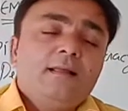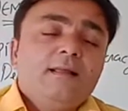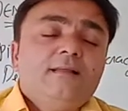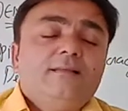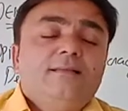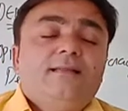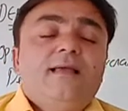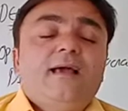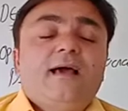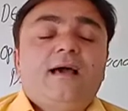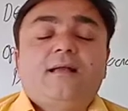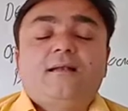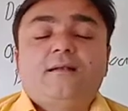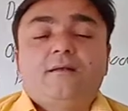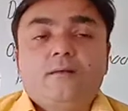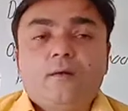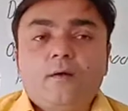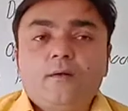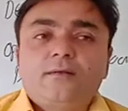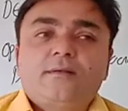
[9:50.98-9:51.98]
They
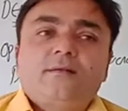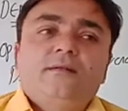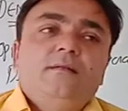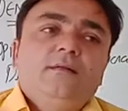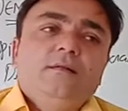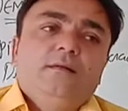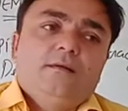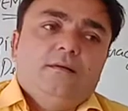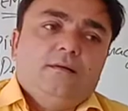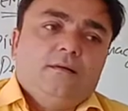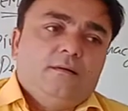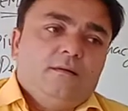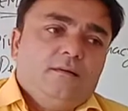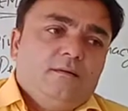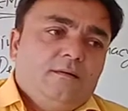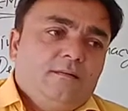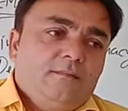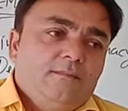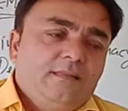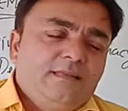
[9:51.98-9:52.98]
are not
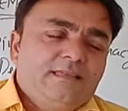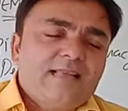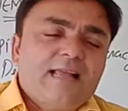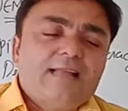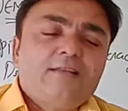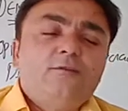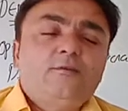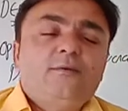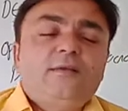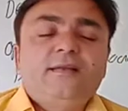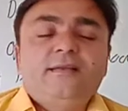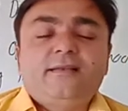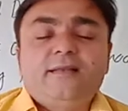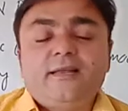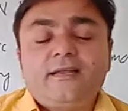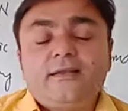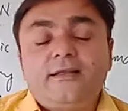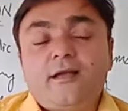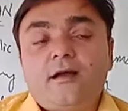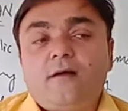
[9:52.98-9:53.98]

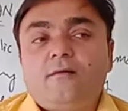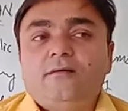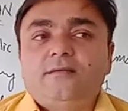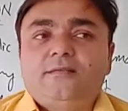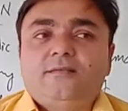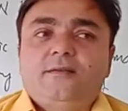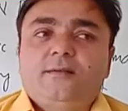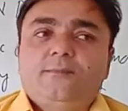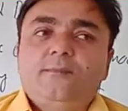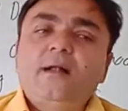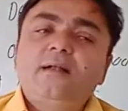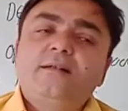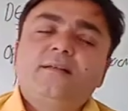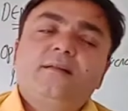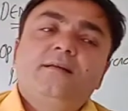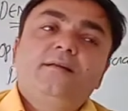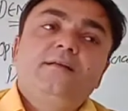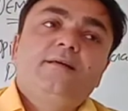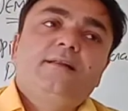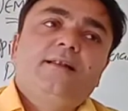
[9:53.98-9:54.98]
miseducated,
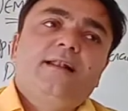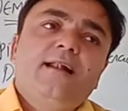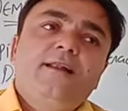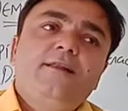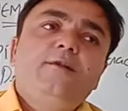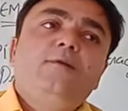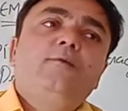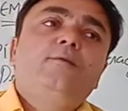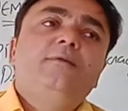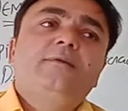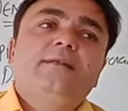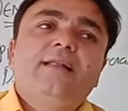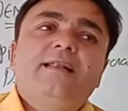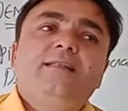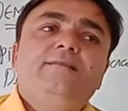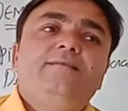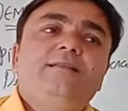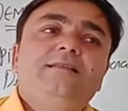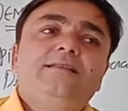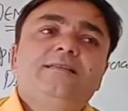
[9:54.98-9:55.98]
but radio,
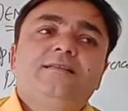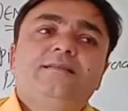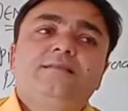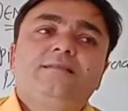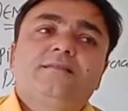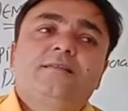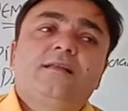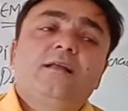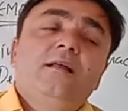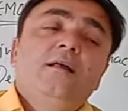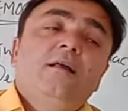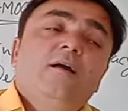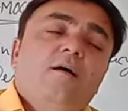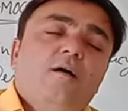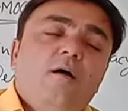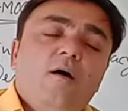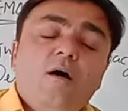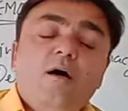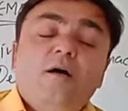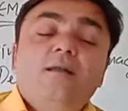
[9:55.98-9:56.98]
televisions,
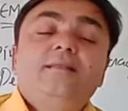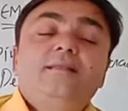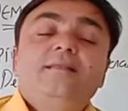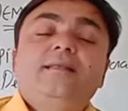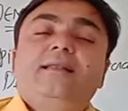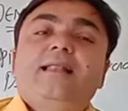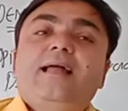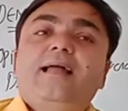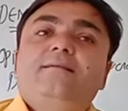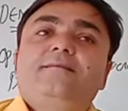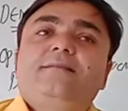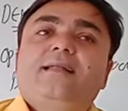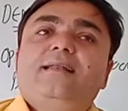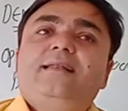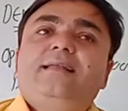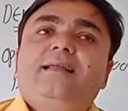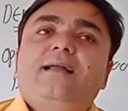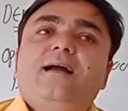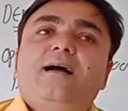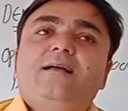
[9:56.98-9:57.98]
all the live
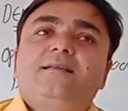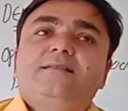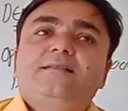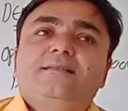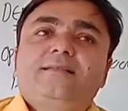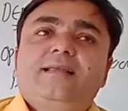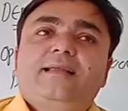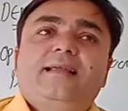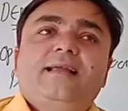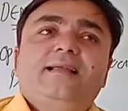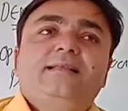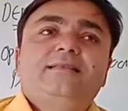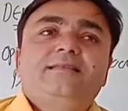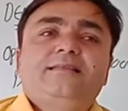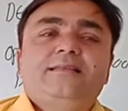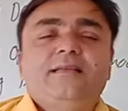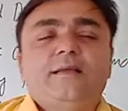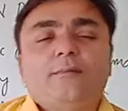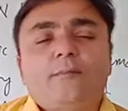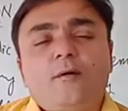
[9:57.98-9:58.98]
telecasts they can
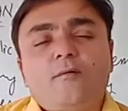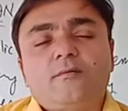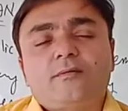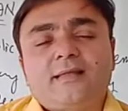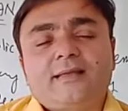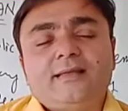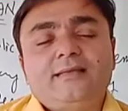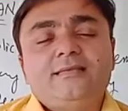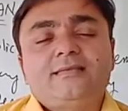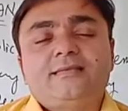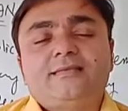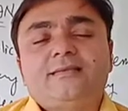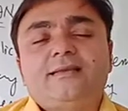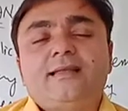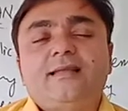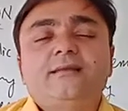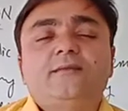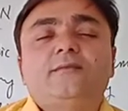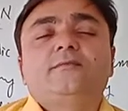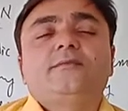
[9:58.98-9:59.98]
see about the
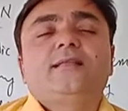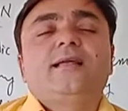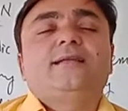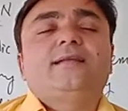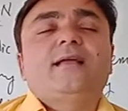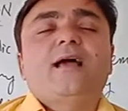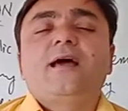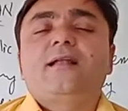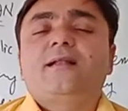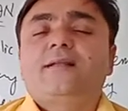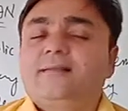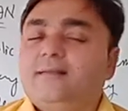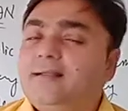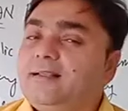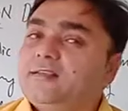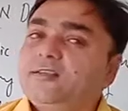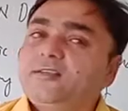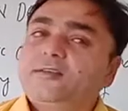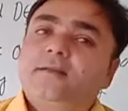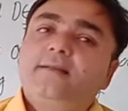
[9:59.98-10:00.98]
incident that are
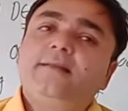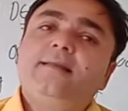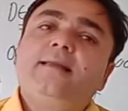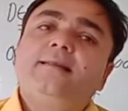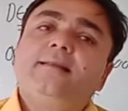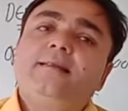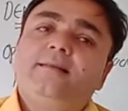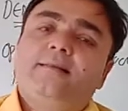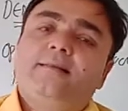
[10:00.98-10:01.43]
nationally and